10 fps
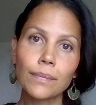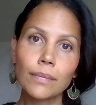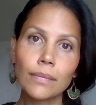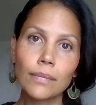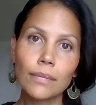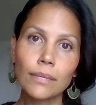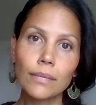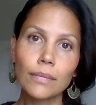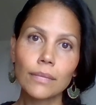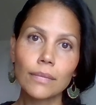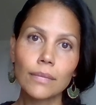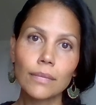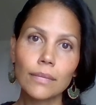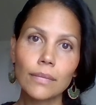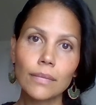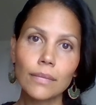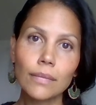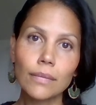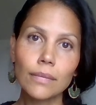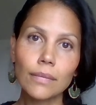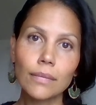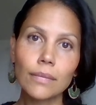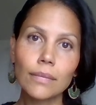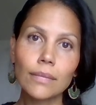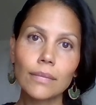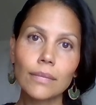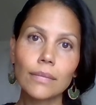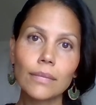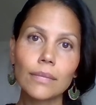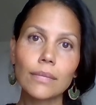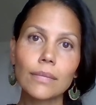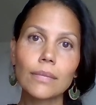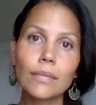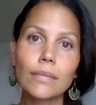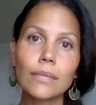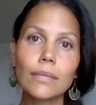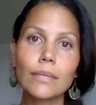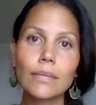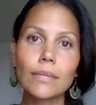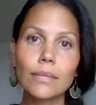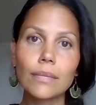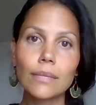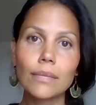Nobody speaks.